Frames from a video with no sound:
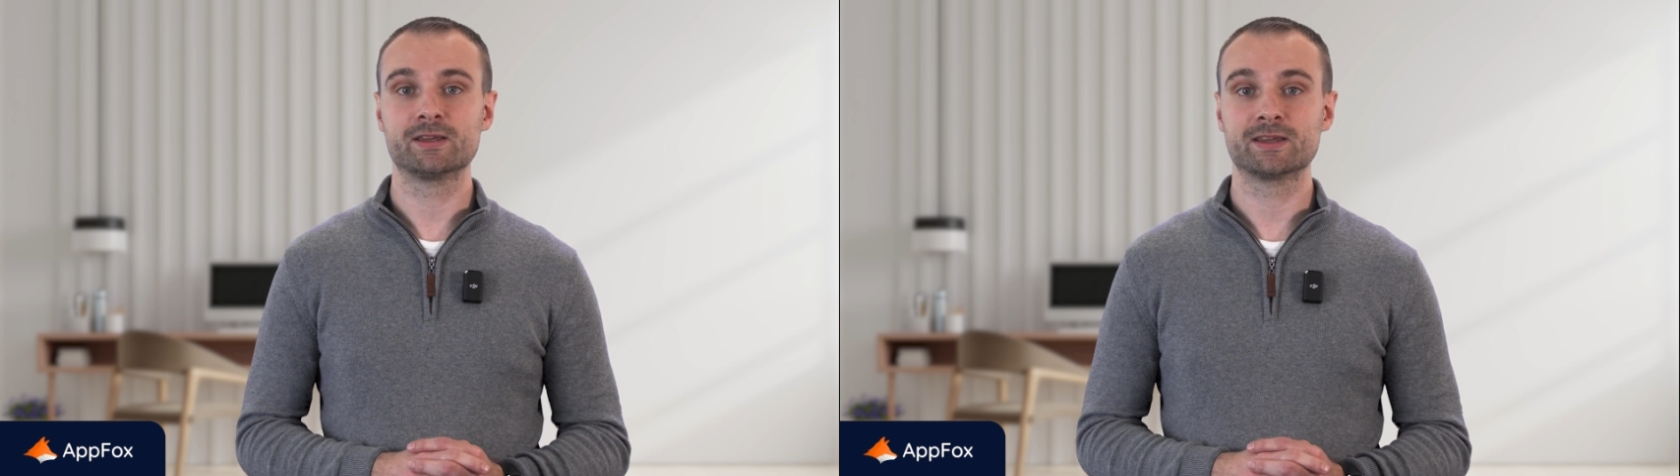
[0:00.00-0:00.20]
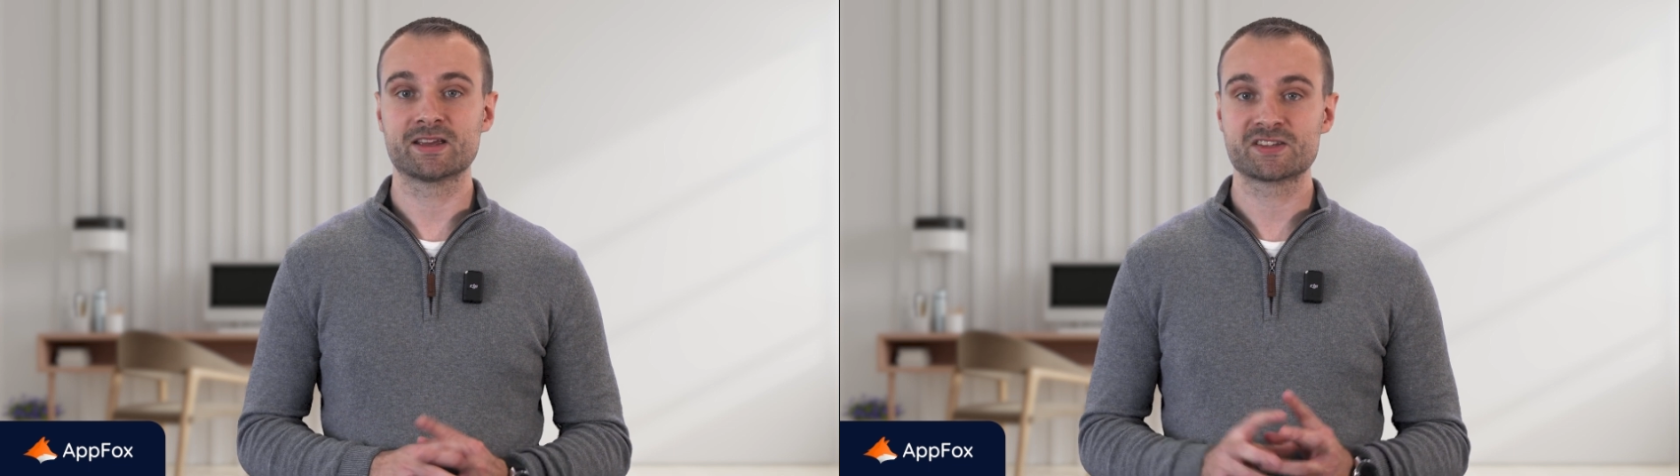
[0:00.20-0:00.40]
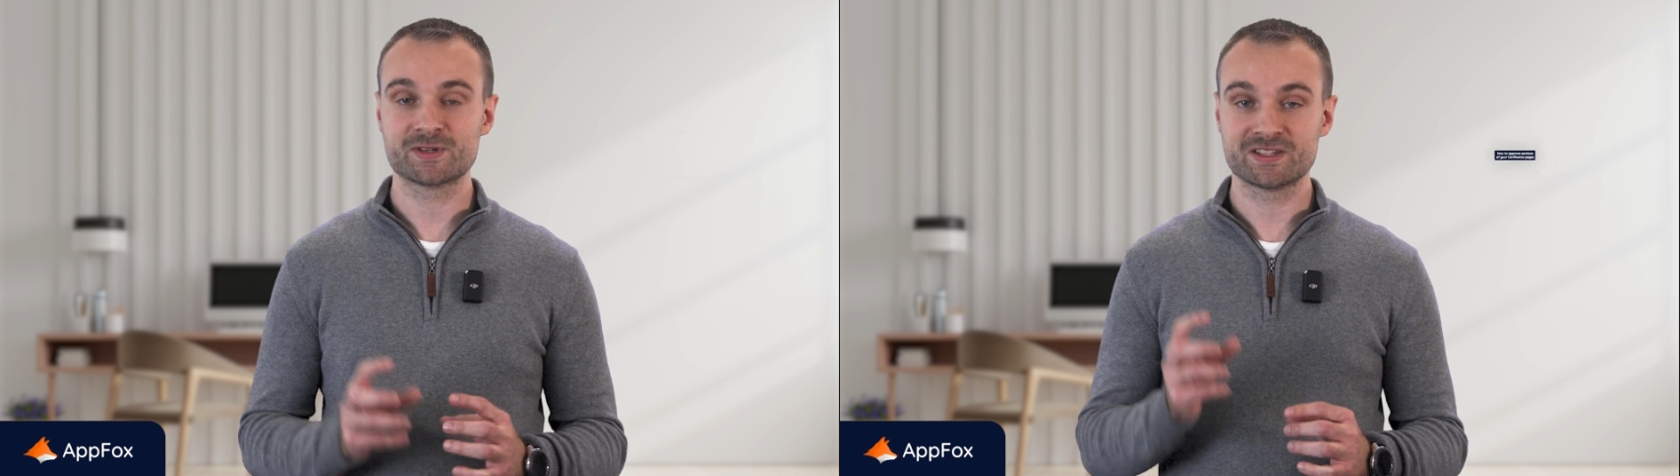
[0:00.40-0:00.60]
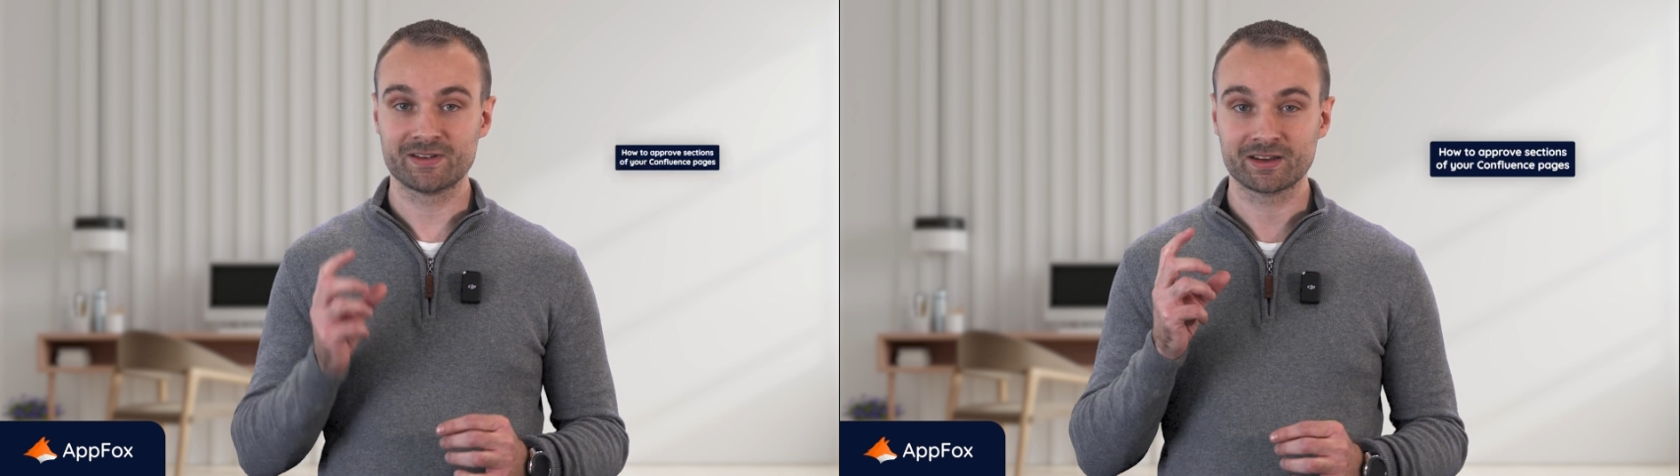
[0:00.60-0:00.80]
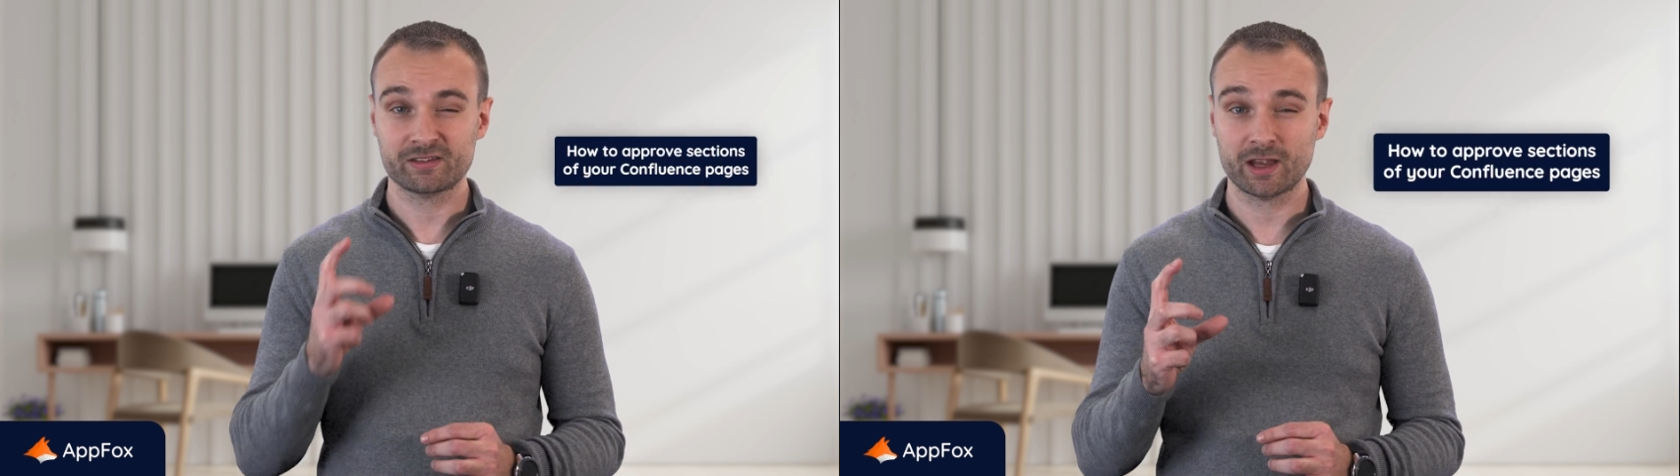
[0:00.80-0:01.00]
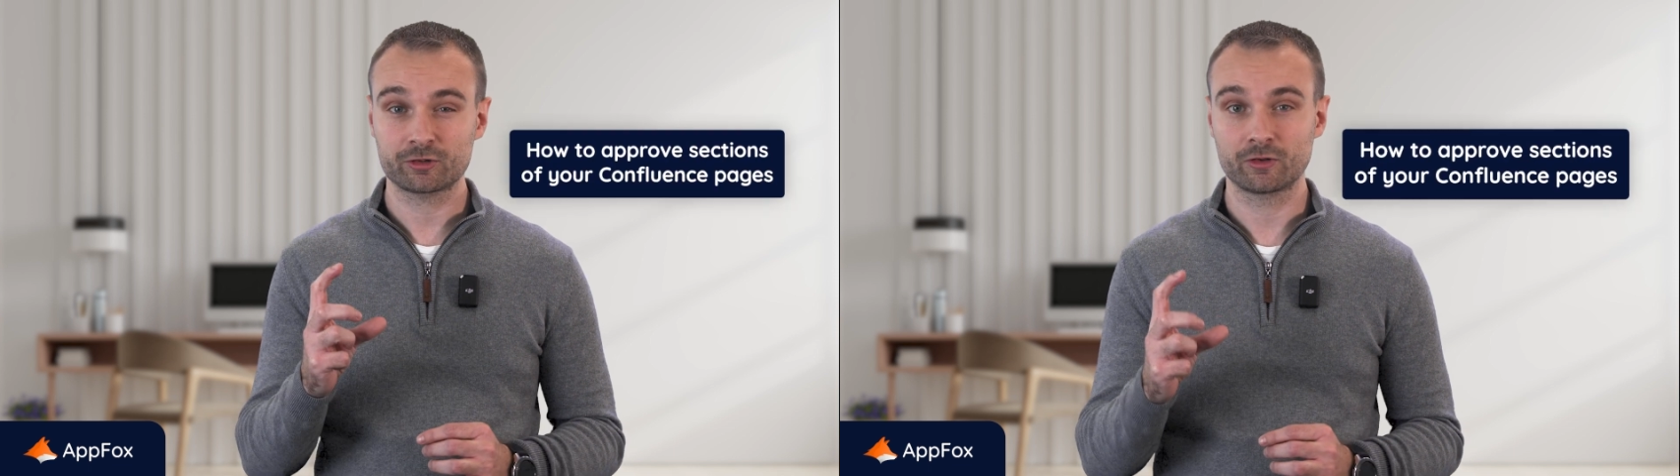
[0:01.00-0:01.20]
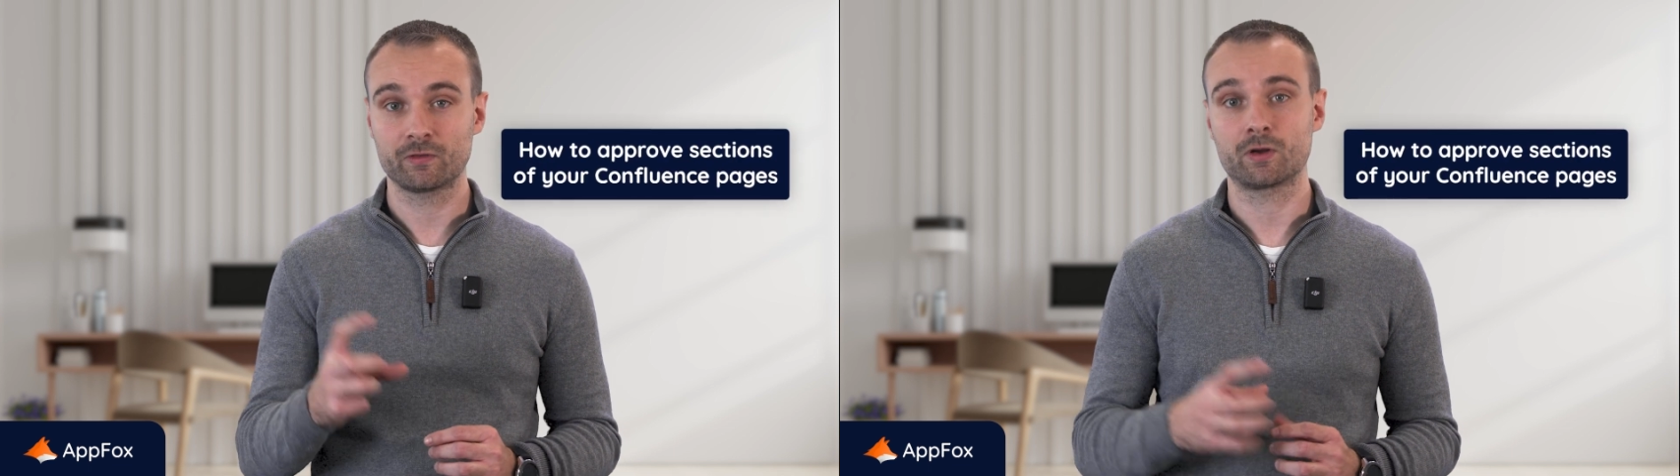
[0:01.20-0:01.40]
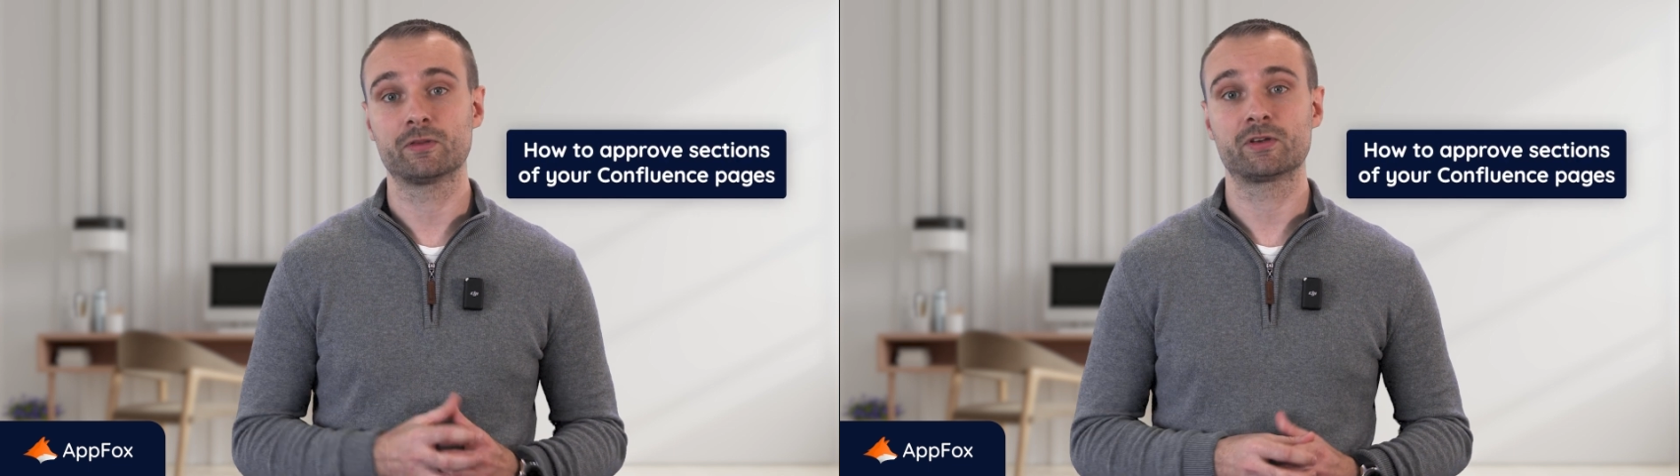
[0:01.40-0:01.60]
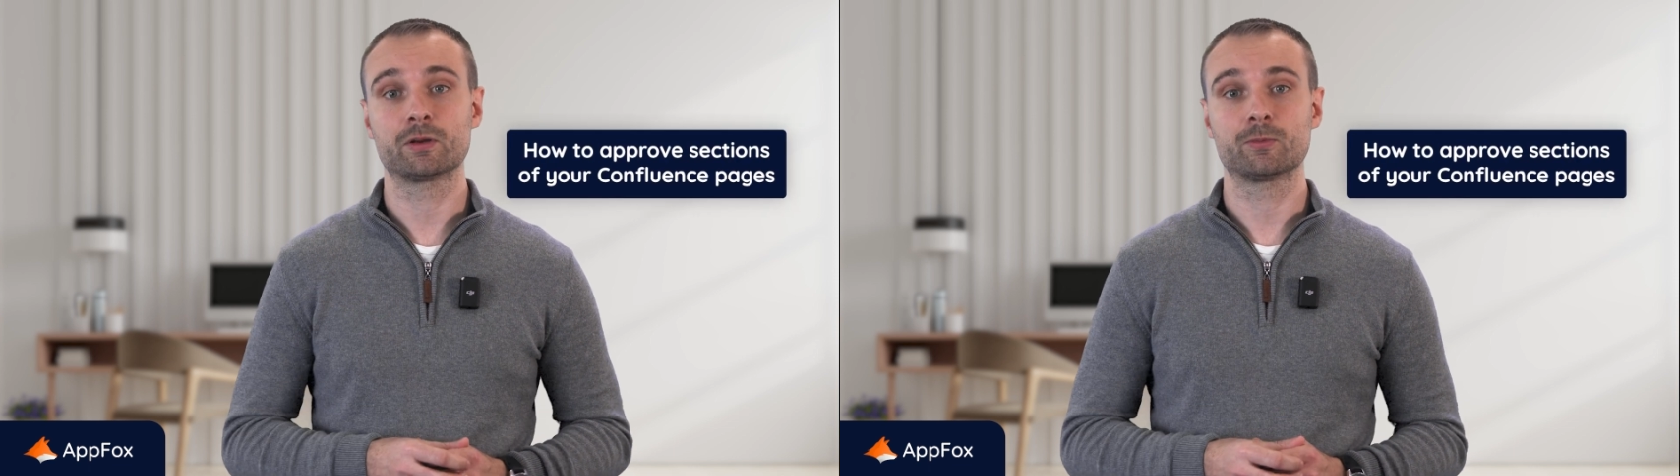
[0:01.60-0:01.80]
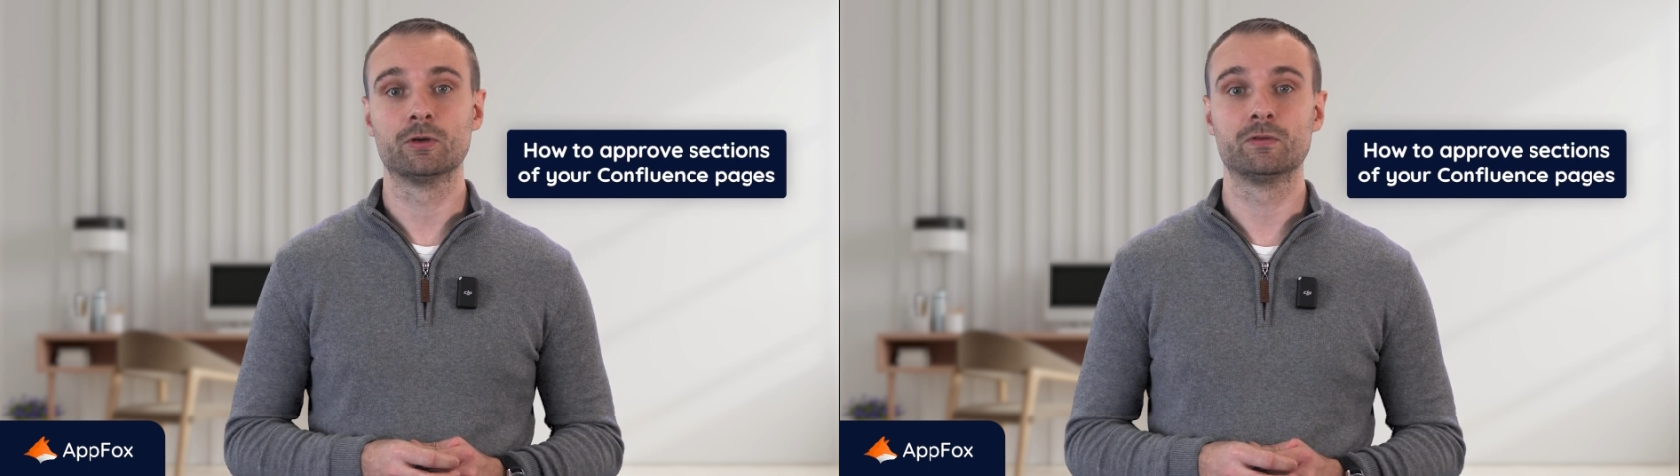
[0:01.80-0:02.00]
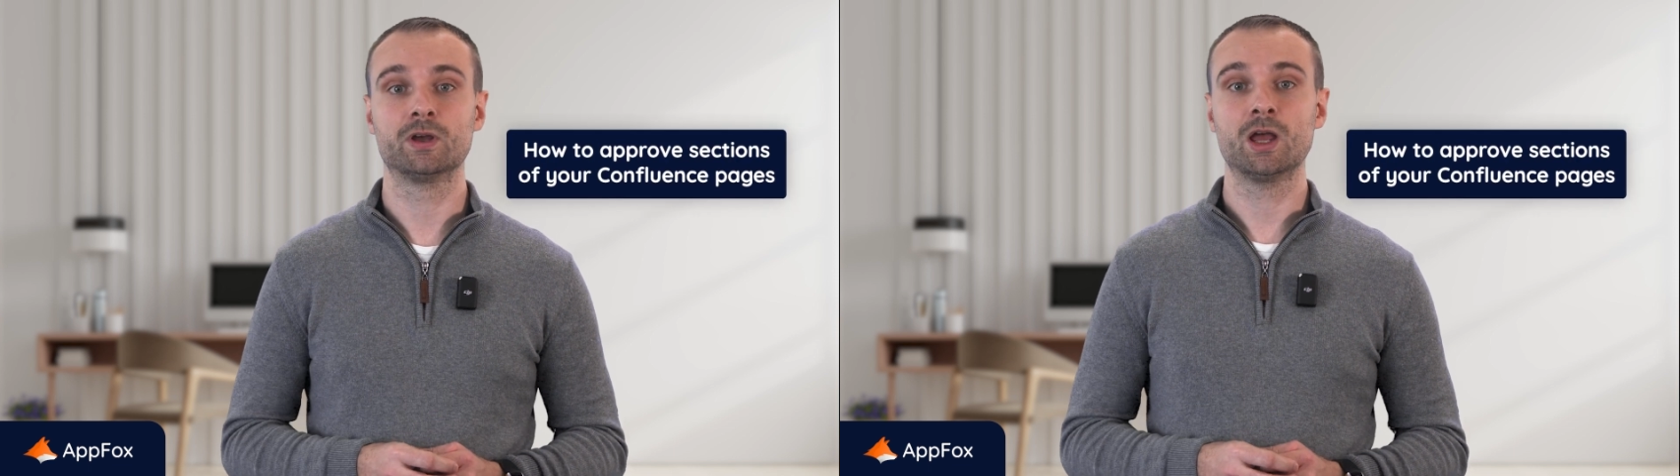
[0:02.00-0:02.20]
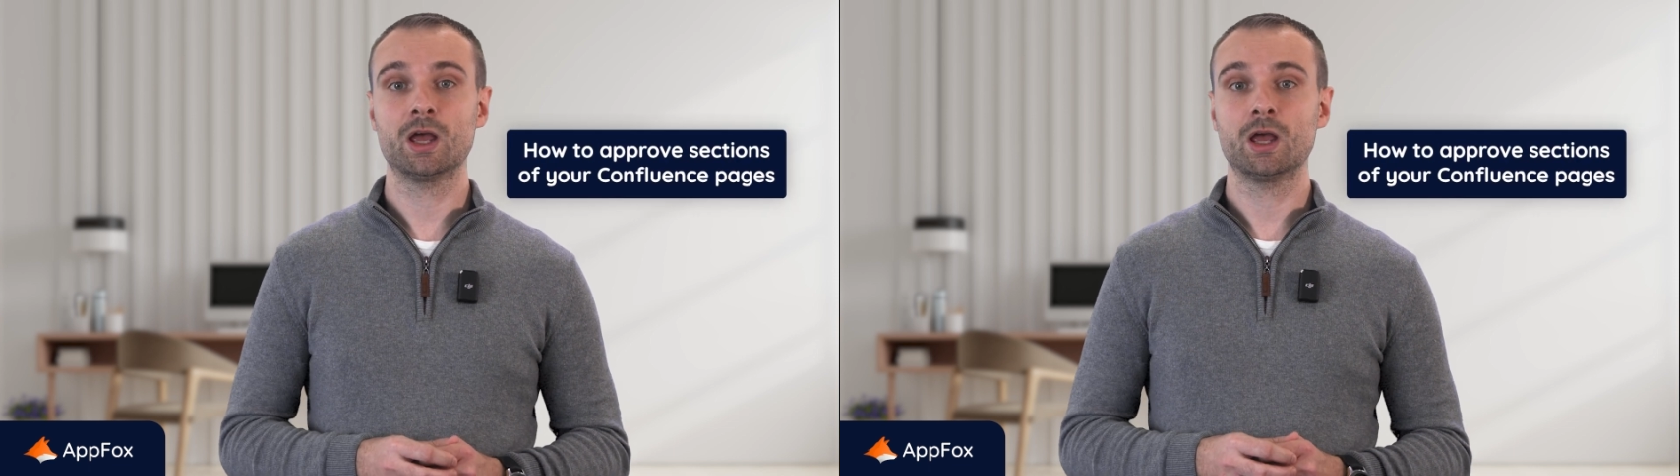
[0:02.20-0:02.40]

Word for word: can get specific sections of content approved